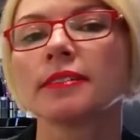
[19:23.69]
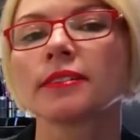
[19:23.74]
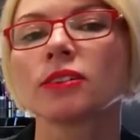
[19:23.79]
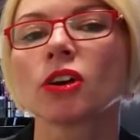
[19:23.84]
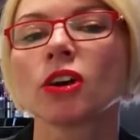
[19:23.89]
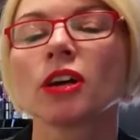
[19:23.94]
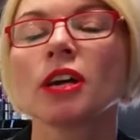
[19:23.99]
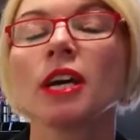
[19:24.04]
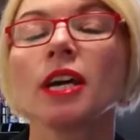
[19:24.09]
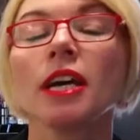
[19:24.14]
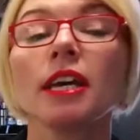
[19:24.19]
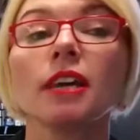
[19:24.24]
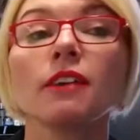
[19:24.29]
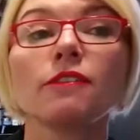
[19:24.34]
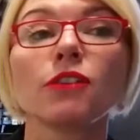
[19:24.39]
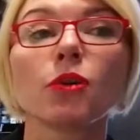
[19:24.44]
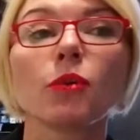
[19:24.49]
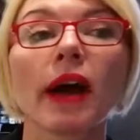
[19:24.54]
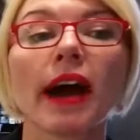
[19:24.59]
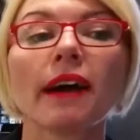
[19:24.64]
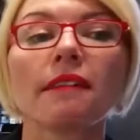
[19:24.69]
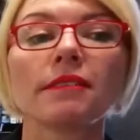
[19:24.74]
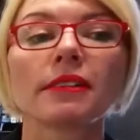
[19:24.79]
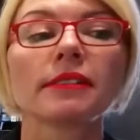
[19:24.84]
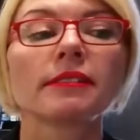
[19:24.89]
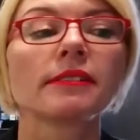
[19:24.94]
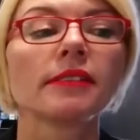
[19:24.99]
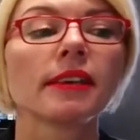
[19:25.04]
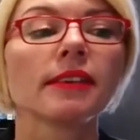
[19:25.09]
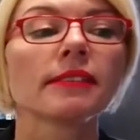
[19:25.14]
So if you have a
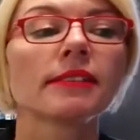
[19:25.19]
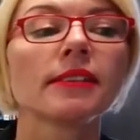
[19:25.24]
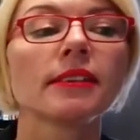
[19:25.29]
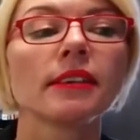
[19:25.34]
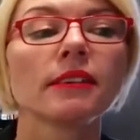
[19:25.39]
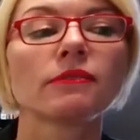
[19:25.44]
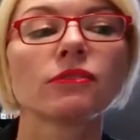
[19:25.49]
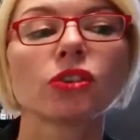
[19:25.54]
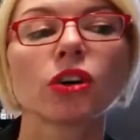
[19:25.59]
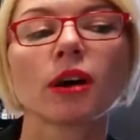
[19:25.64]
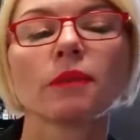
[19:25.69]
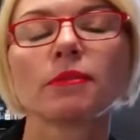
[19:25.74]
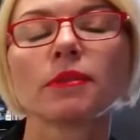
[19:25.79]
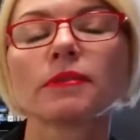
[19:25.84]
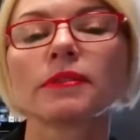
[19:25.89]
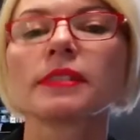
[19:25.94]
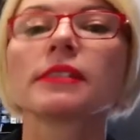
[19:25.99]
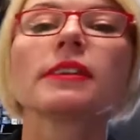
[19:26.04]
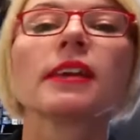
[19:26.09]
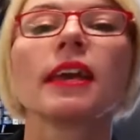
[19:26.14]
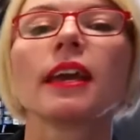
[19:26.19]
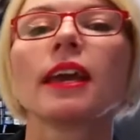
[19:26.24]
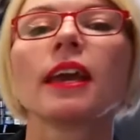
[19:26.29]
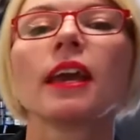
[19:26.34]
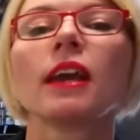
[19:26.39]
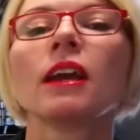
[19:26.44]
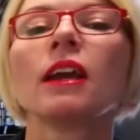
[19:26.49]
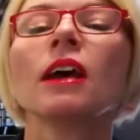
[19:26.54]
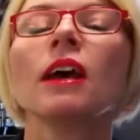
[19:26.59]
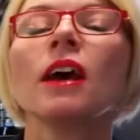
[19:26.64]
sensitive type of
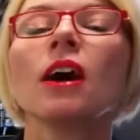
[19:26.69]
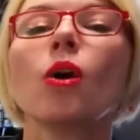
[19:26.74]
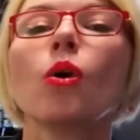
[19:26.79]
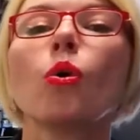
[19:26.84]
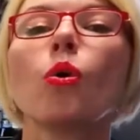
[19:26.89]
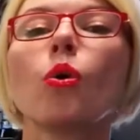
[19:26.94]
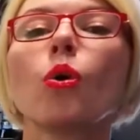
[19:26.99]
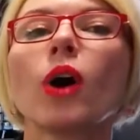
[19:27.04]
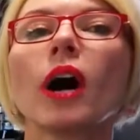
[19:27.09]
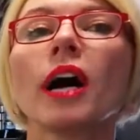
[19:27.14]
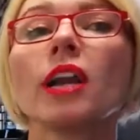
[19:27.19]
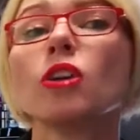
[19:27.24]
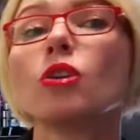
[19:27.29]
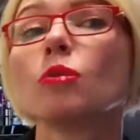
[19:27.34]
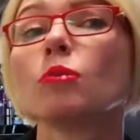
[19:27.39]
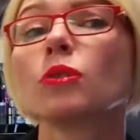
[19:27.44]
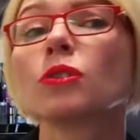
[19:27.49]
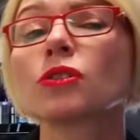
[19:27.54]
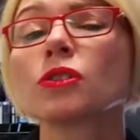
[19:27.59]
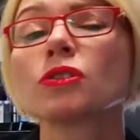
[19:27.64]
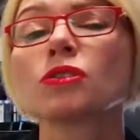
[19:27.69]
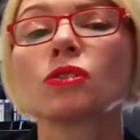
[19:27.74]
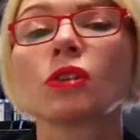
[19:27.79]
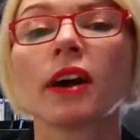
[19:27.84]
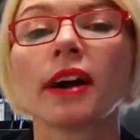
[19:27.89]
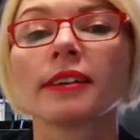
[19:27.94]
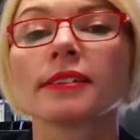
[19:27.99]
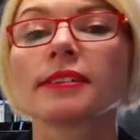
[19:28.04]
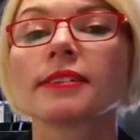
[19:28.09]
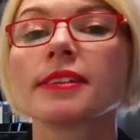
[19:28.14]
skin or a normal to
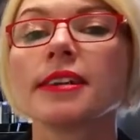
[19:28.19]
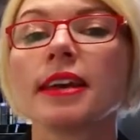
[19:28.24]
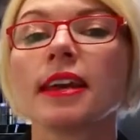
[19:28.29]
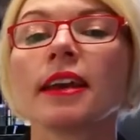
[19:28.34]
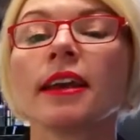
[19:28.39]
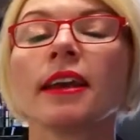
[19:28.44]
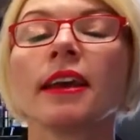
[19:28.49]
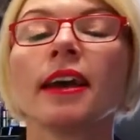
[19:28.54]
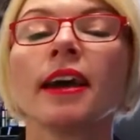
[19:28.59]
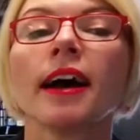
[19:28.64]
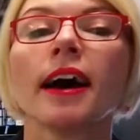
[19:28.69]
dry skin,